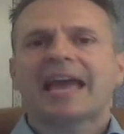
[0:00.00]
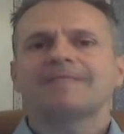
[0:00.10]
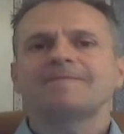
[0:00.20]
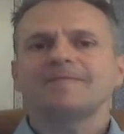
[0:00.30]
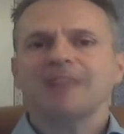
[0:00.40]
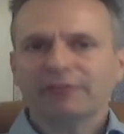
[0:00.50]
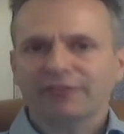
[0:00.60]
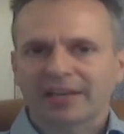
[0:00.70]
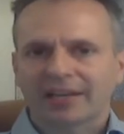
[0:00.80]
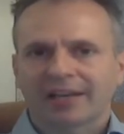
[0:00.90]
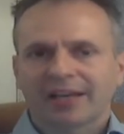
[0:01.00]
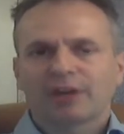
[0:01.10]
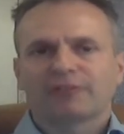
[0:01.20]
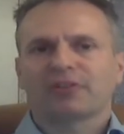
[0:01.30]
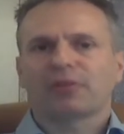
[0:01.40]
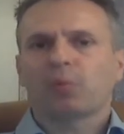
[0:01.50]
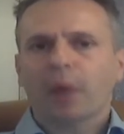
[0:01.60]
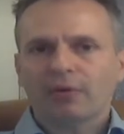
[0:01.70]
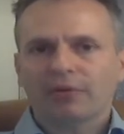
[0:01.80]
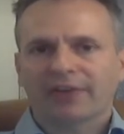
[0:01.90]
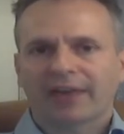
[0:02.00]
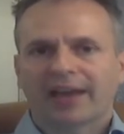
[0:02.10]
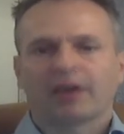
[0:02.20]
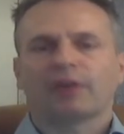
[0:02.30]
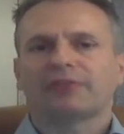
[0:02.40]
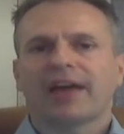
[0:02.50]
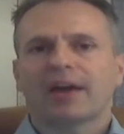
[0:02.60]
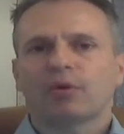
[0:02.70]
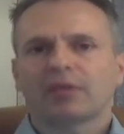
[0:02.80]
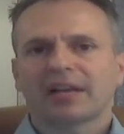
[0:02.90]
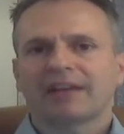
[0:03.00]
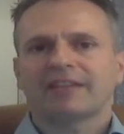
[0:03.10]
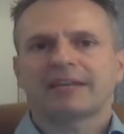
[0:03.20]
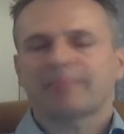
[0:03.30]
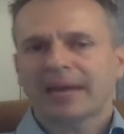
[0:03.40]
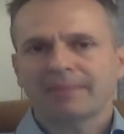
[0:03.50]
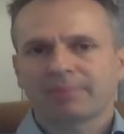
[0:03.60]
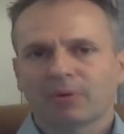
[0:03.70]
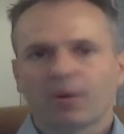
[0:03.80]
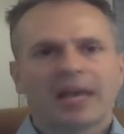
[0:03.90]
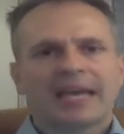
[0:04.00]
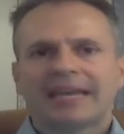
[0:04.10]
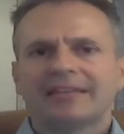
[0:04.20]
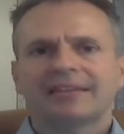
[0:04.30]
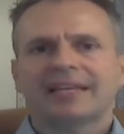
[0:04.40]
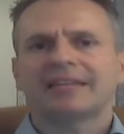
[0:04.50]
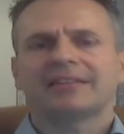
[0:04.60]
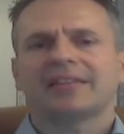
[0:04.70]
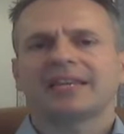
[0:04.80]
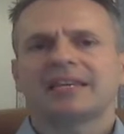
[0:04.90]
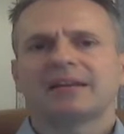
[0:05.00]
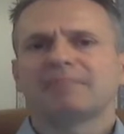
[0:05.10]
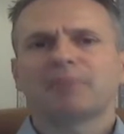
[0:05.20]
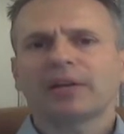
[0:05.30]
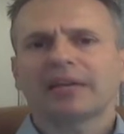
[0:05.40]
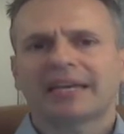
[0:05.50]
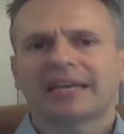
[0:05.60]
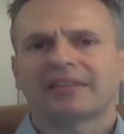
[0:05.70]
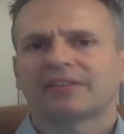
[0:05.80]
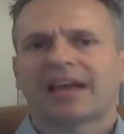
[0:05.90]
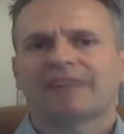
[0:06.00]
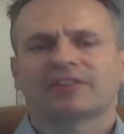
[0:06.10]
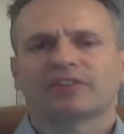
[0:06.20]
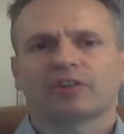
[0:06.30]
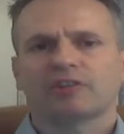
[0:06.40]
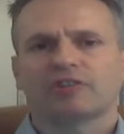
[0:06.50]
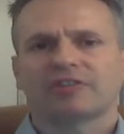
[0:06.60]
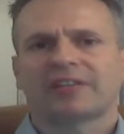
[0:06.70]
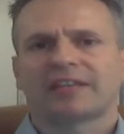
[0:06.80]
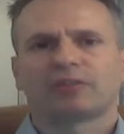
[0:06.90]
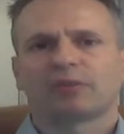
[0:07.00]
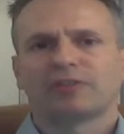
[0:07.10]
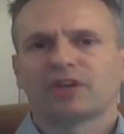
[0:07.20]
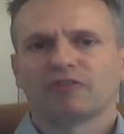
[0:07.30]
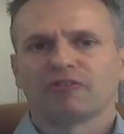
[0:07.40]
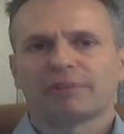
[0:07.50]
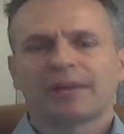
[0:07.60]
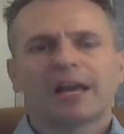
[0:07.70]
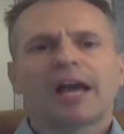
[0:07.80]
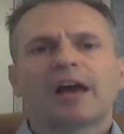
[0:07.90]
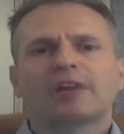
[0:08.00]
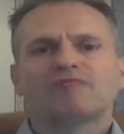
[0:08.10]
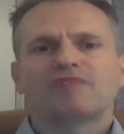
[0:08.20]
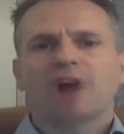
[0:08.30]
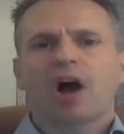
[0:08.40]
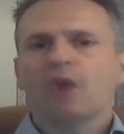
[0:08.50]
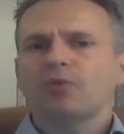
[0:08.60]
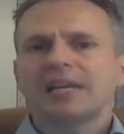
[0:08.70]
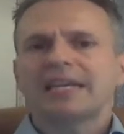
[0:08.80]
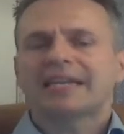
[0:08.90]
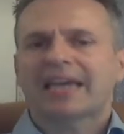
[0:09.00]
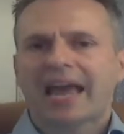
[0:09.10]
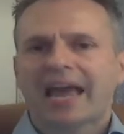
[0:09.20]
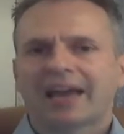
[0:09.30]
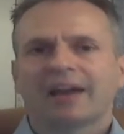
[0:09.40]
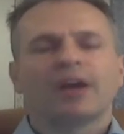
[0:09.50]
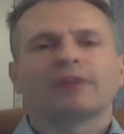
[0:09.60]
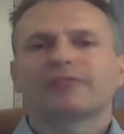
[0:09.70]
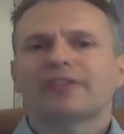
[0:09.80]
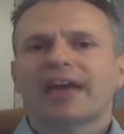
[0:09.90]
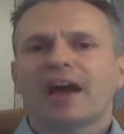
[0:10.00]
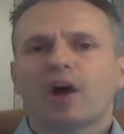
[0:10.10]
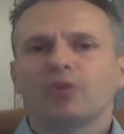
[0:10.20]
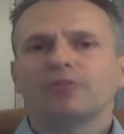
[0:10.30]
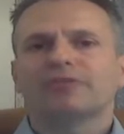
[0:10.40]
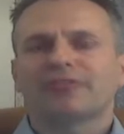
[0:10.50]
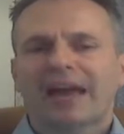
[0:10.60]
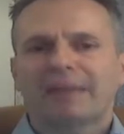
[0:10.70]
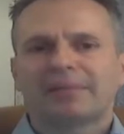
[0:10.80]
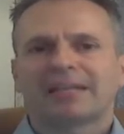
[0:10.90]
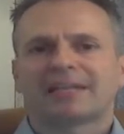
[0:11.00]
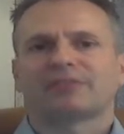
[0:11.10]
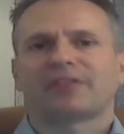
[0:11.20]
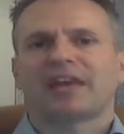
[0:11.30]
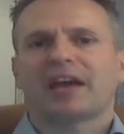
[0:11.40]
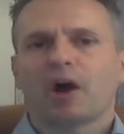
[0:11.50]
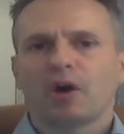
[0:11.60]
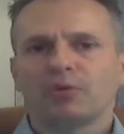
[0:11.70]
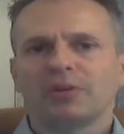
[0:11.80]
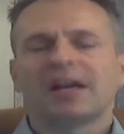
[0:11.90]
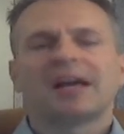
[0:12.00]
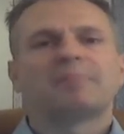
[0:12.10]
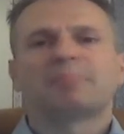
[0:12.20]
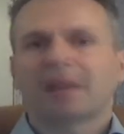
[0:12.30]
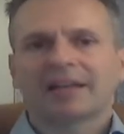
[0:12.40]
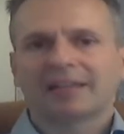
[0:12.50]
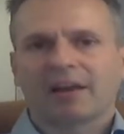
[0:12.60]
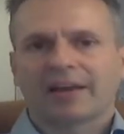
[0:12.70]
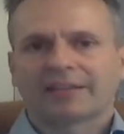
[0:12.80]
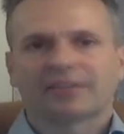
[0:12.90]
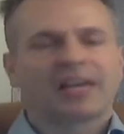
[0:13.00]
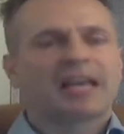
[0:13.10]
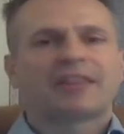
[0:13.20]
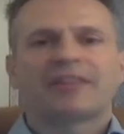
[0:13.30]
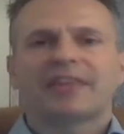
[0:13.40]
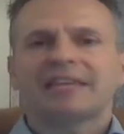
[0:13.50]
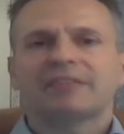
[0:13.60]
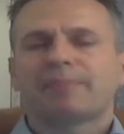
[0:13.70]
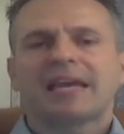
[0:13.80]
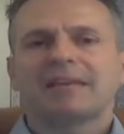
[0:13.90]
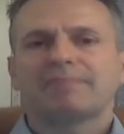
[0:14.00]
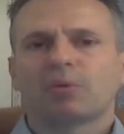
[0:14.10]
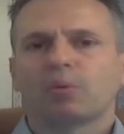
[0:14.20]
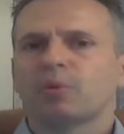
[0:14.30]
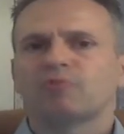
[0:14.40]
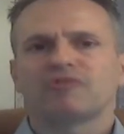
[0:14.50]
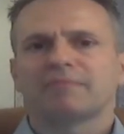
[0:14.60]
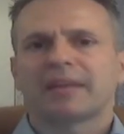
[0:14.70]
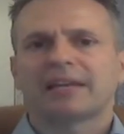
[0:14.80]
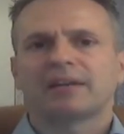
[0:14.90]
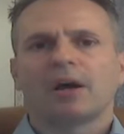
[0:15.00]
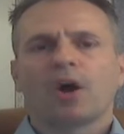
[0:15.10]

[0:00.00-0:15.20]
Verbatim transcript: nothing for the welfare of their ordinary people. Indeed, the monarchies and aristocracies of Europe only care for their own families, for their own bloodlines. These people will remain